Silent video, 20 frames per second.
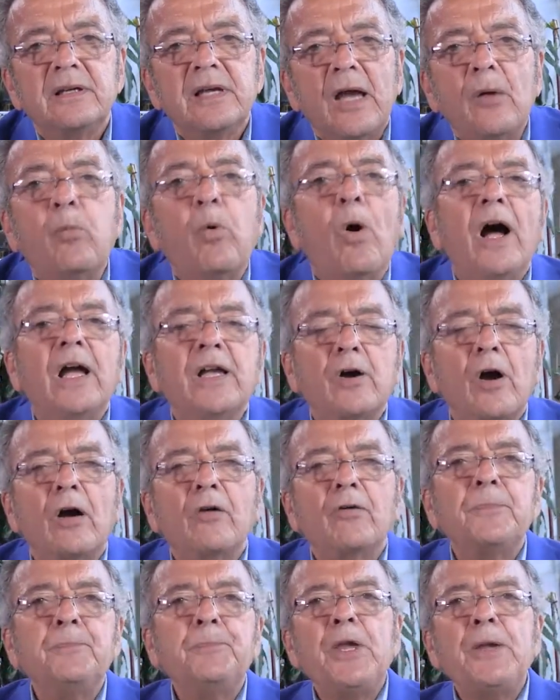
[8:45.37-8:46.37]
And why
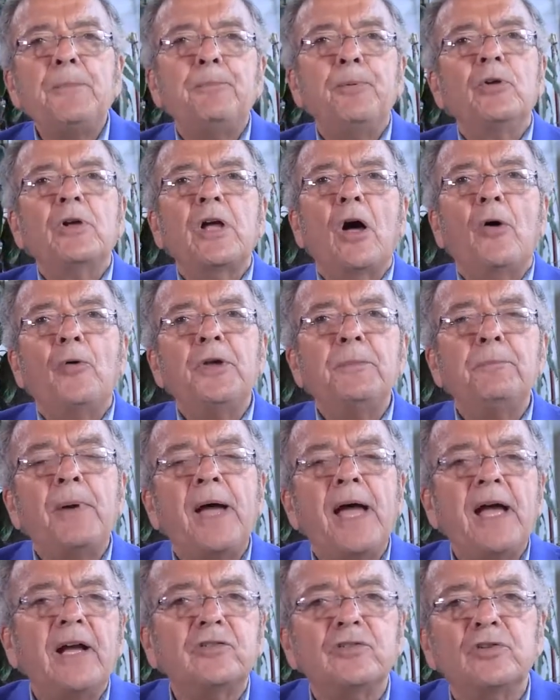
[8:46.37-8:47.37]
aren't people going
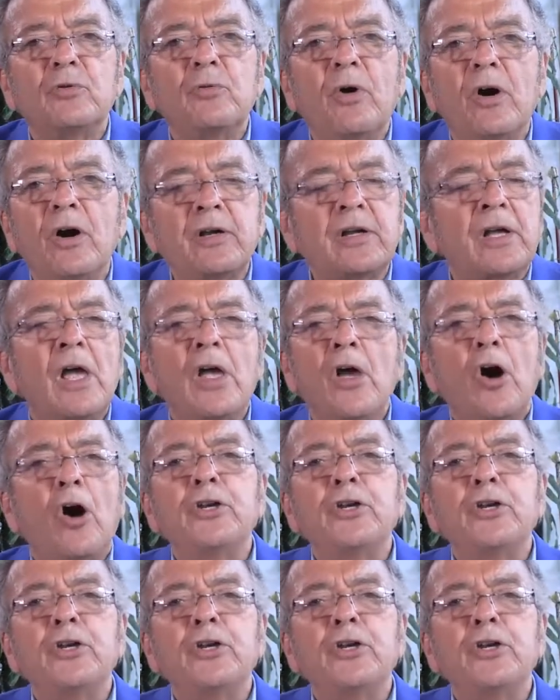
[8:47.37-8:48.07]
back to work?